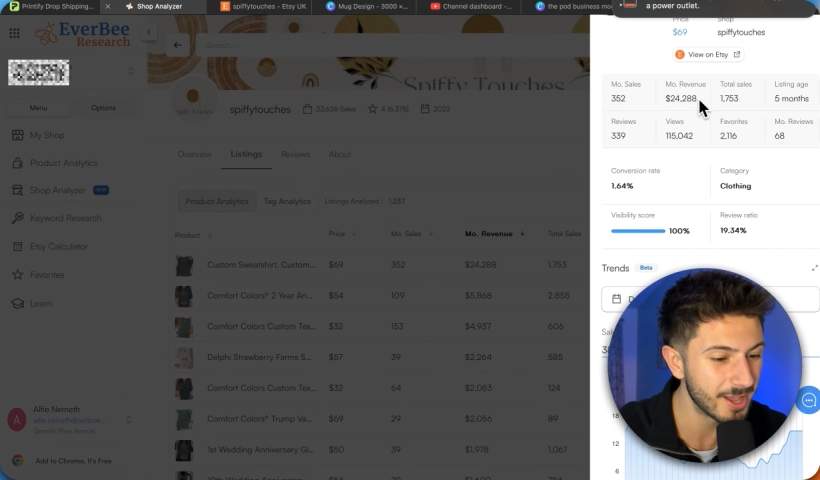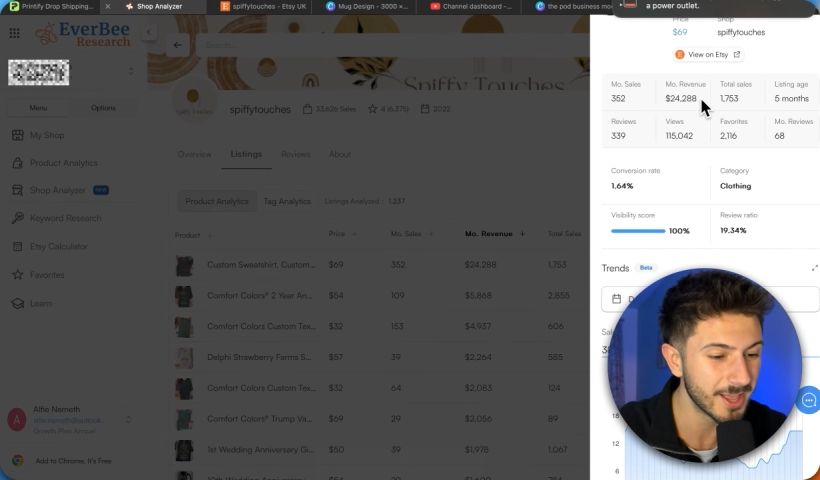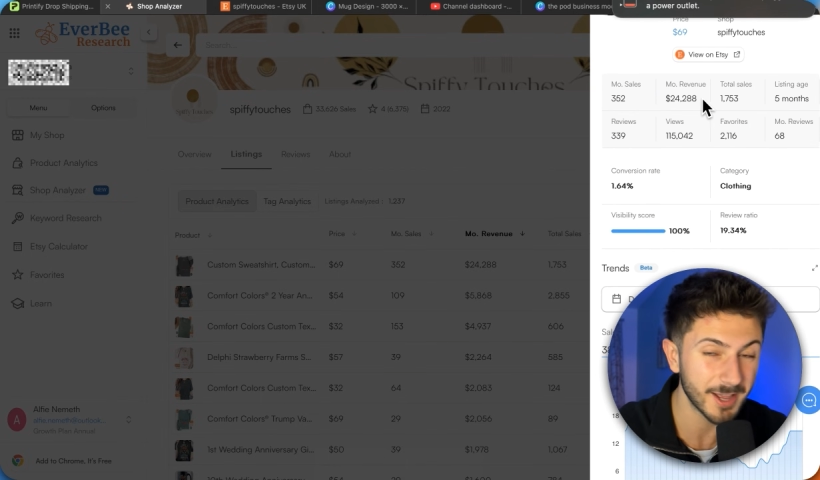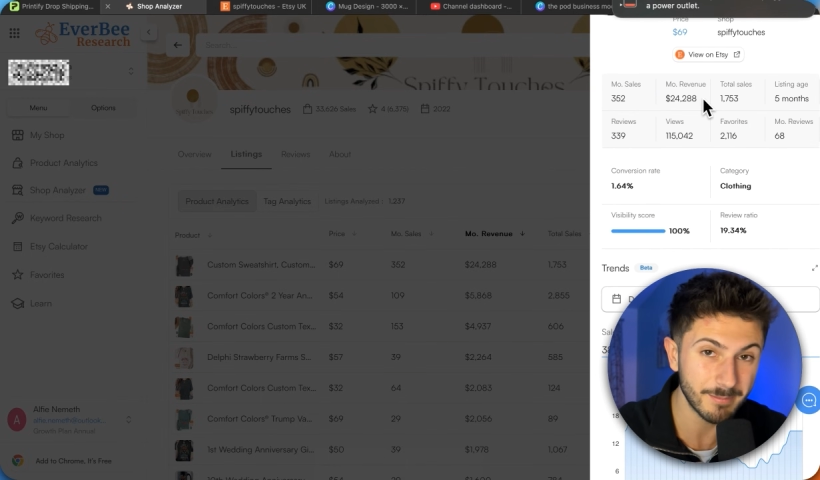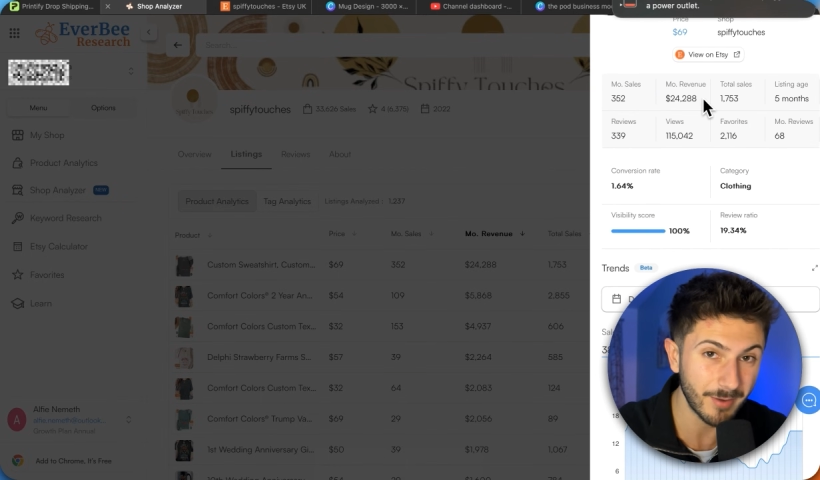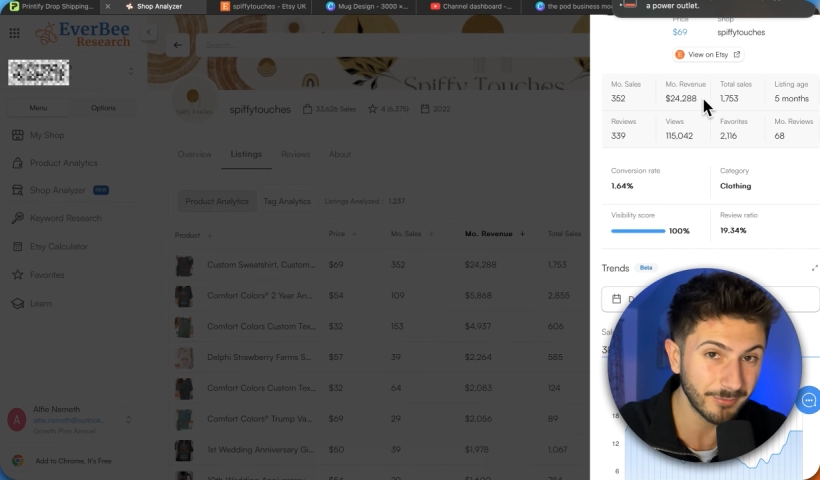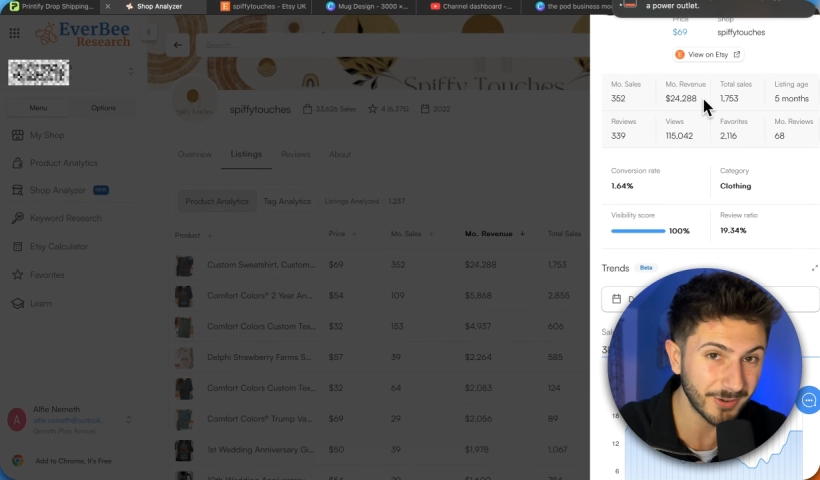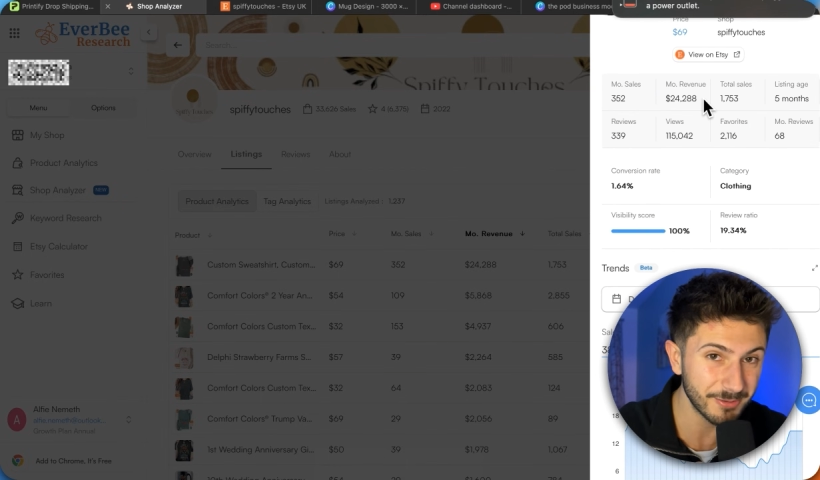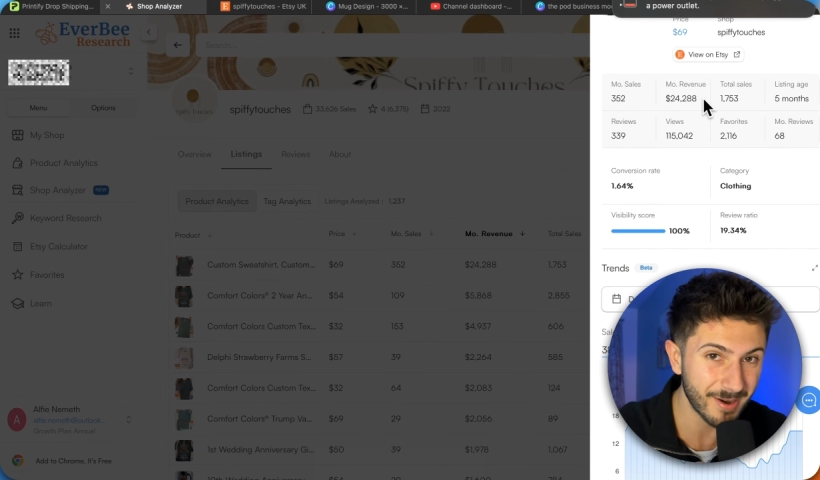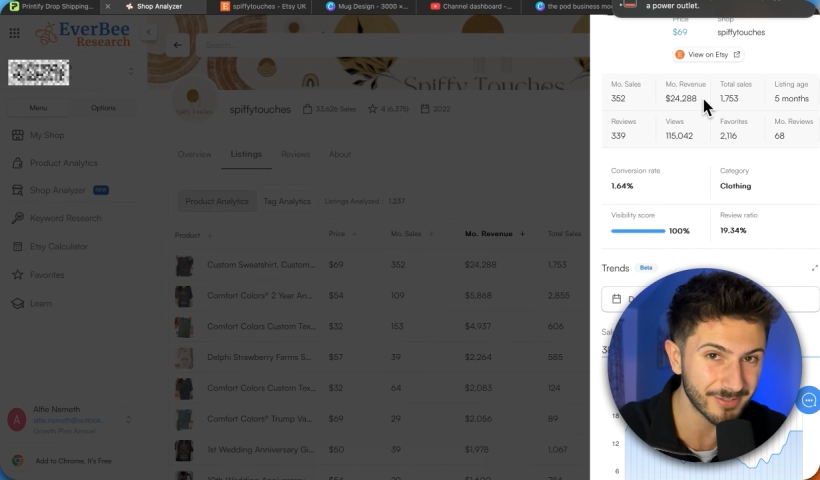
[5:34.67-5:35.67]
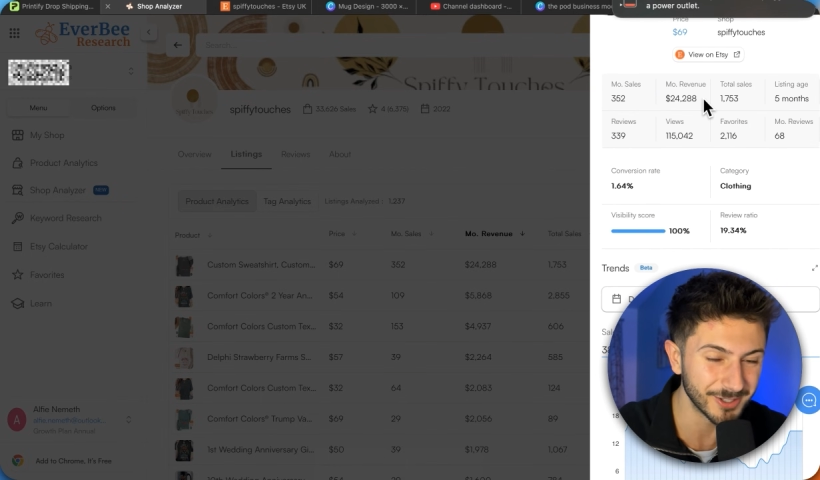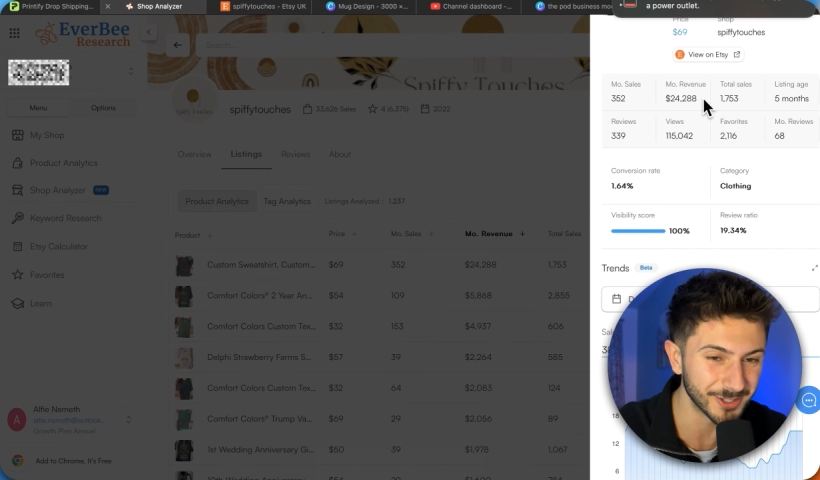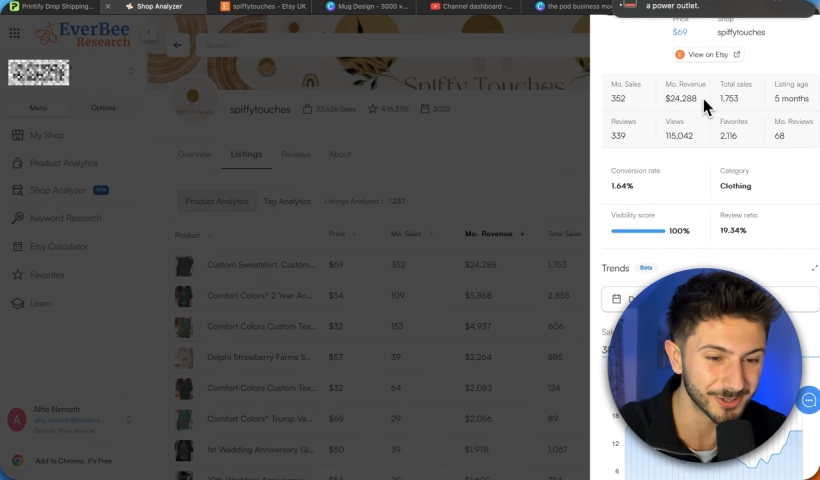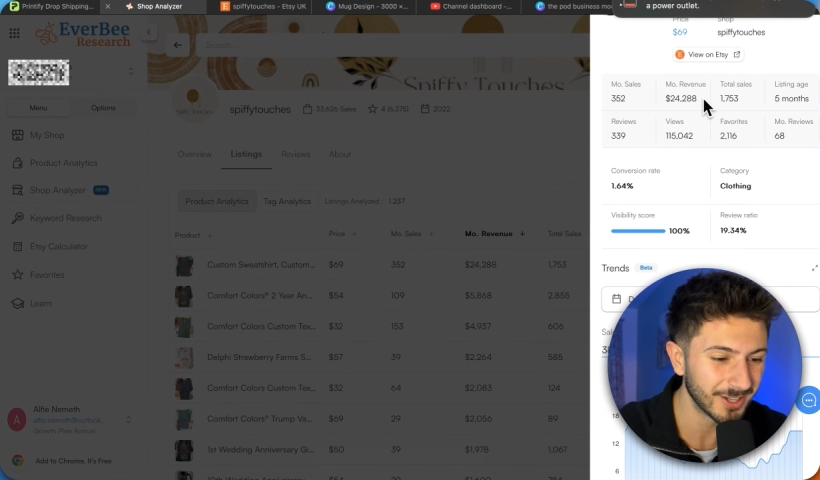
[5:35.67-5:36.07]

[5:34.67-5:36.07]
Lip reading: Monthly revenue,